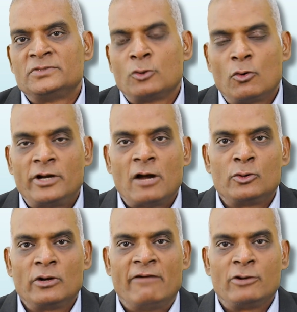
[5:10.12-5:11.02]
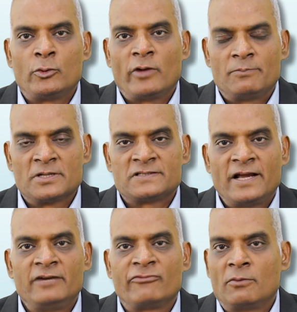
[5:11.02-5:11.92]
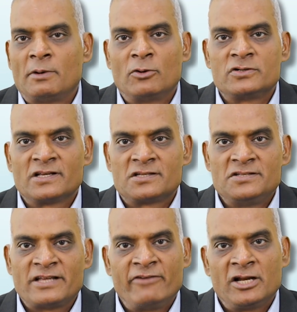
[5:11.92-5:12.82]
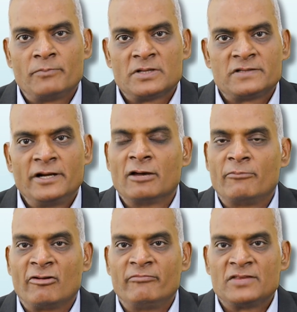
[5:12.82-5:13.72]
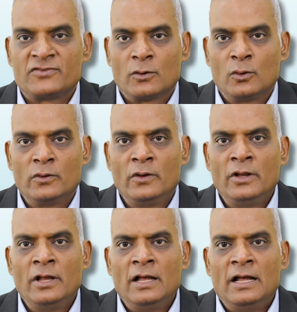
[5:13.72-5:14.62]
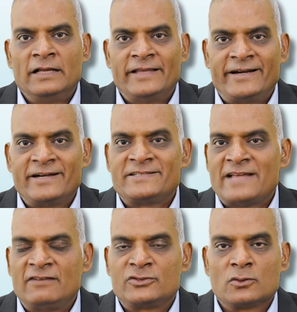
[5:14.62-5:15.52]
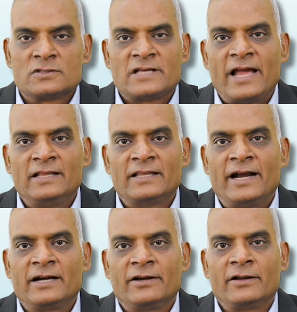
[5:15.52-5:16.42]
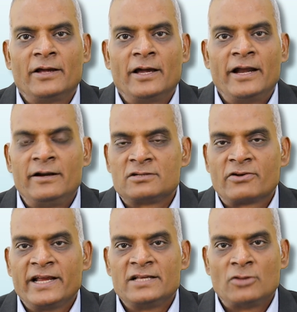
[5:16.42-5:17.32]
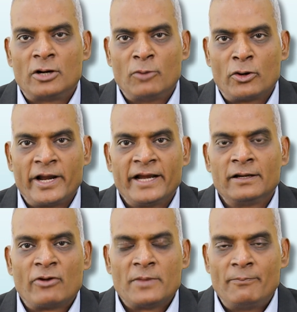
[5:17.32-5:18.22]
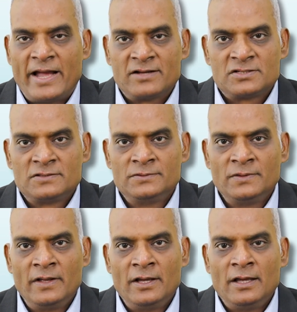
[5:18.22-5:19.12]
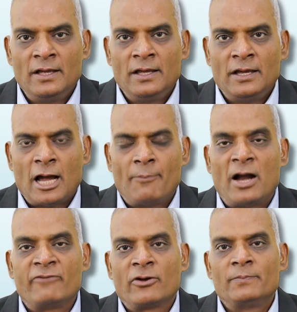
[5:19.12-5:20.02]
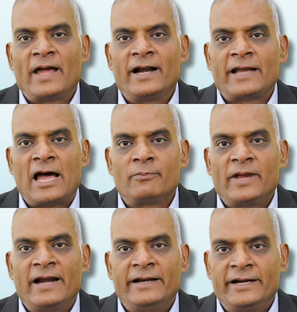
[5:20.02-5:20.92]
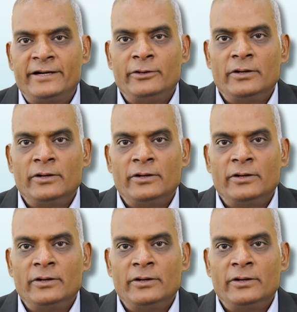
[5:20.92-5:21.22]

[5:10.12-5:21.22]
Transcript: slowed down to 11 to 12% from about 16-17% a couple of months ago. That itself shows sign that industry is not borrowing from the banks. Apart from that, RBI did